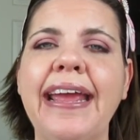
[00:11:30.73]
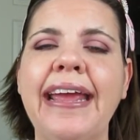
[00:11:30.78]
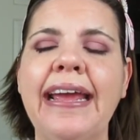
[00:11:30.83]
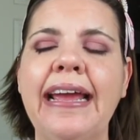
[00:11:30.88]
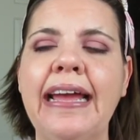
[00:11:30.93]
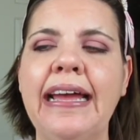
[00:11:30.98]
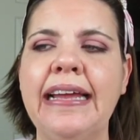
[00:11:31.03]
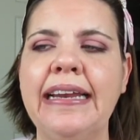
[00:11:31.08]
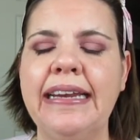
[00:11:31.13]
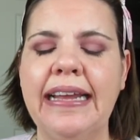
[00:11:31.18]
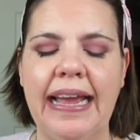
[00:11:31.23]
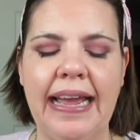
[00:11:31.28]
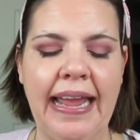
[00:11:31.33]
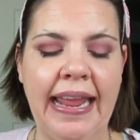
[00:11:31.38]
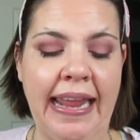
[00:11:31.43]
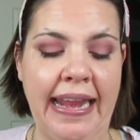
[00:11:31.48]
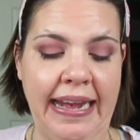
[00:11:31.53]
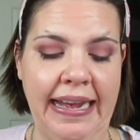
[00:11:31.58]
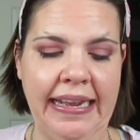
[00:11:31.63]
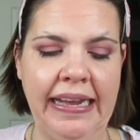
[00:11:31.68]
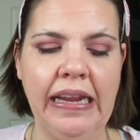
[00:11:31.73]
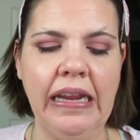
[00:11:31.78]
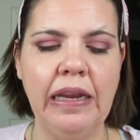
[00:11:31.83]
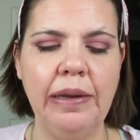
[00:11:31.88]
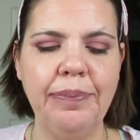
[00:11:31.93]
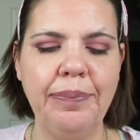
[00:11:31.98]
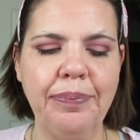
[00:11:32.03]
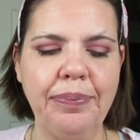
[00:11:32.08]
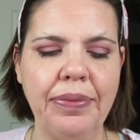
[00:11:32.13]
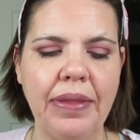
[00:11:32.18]
and I hate
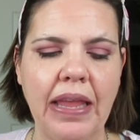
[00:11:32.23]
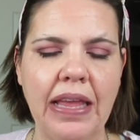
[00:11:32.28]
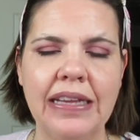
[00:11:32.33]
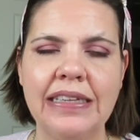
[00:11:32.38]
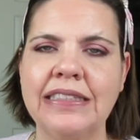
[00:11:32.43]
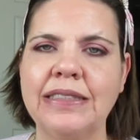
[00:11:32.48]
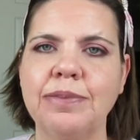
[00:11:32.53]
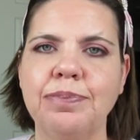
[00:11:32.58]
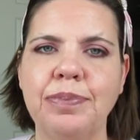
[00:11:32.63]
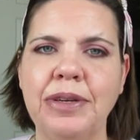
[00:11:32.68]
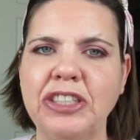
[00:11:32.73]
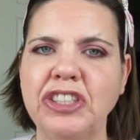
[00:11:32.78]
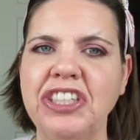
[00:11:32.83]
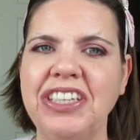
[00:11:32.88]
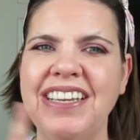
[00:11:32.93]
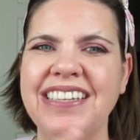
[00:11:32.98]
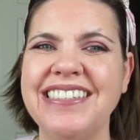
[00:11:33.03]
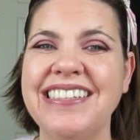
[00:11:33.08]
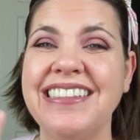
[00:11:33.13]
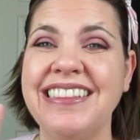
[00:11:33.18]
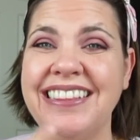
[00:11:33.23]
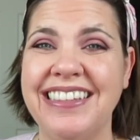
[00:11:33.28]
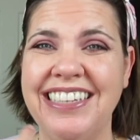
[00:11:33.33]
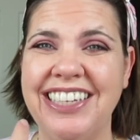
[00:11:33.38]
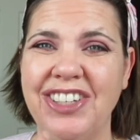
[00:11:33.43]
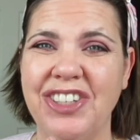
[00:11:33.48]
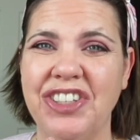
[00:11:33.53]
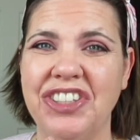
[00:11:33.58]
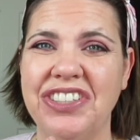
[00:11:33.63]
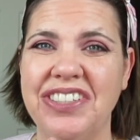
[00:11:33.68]
it, especially because it
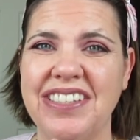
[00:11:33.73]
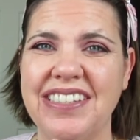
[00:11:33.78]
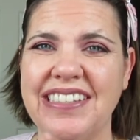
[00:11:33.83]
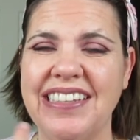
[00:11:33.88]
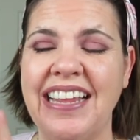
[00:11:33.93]
lingers.